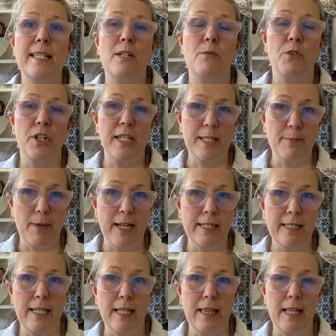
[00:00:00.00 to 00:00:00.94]
and we're
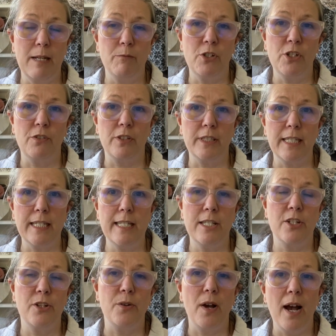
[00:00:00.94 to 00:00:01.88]
expecting them to release
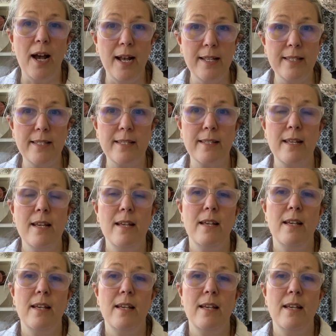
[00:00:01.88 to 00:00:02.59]
to us